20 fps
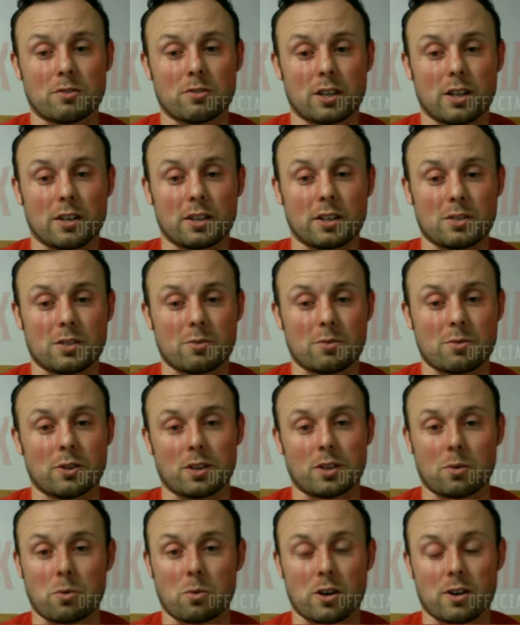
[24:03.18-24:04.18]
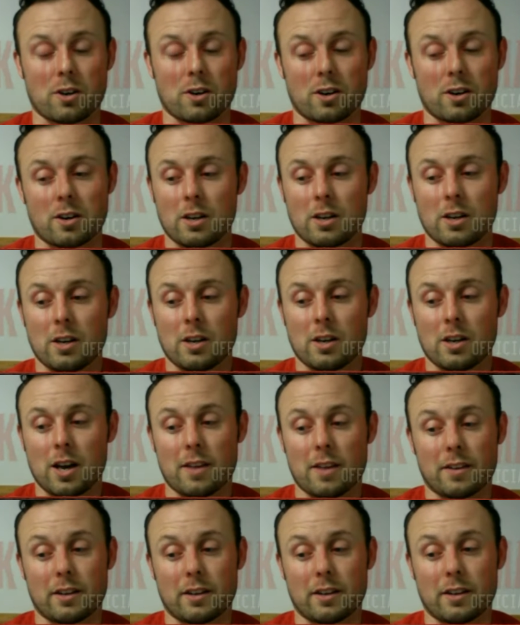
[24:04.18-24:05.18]
I think he's a really good worker.
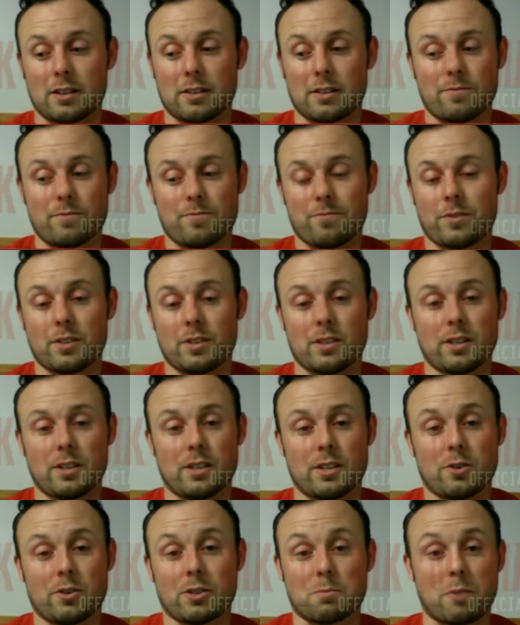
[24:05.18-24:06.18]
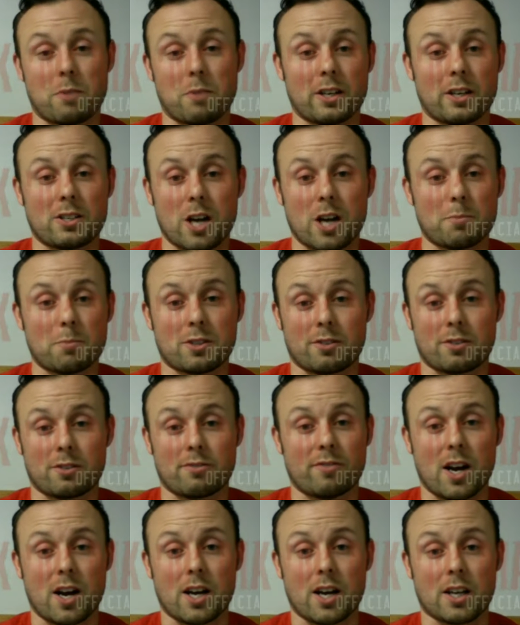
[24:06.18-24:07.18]
I think, his mic chops are
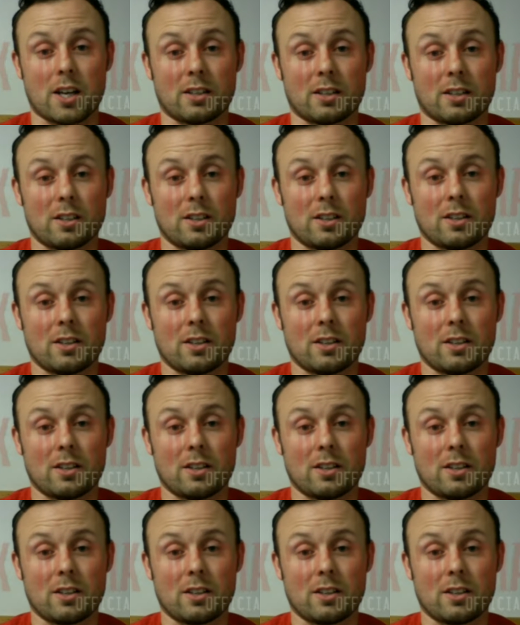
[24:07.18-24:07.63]
fine.